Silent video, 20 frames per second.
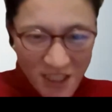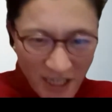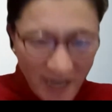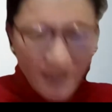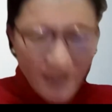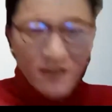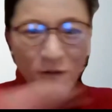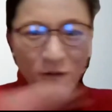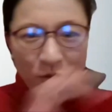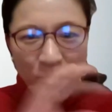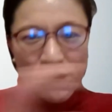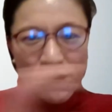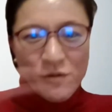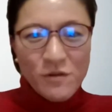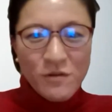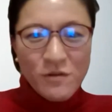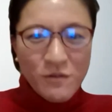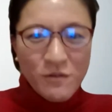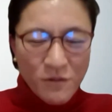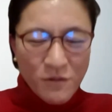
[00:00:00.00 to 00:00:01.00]
check all
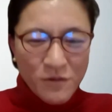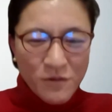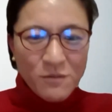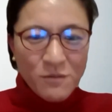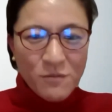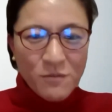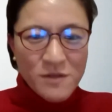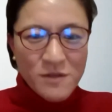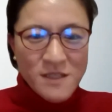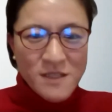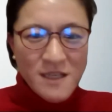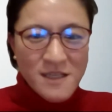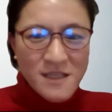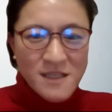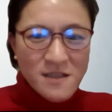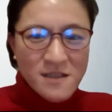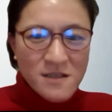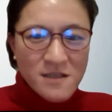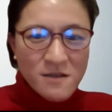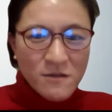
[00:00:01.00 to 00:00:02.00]
the process
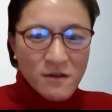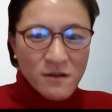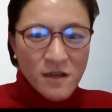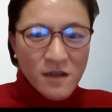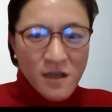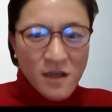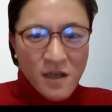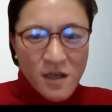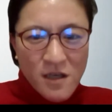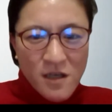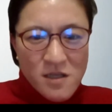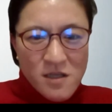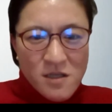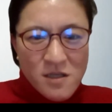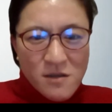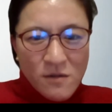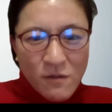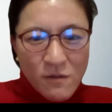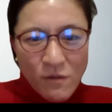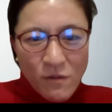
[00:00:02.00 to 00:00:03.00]
and so on.
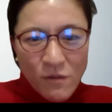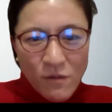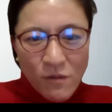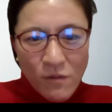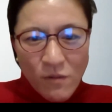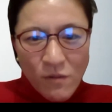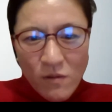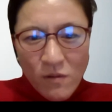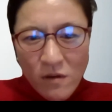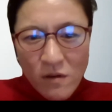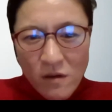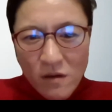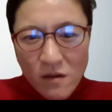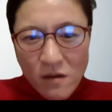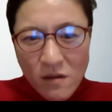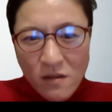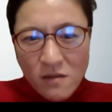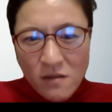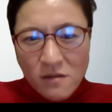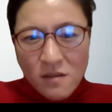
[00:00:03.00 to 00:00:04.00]
So
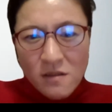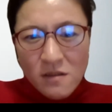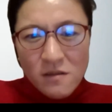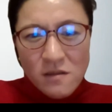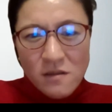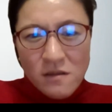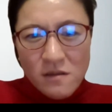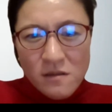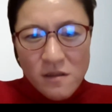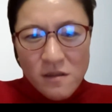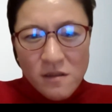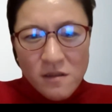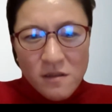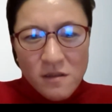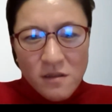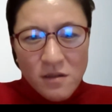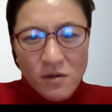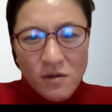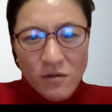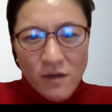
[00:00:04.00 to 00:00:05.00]
this
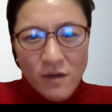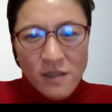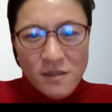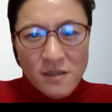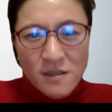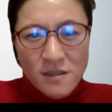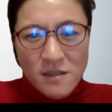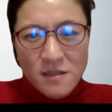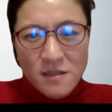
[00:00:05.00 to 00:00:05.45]
crisis.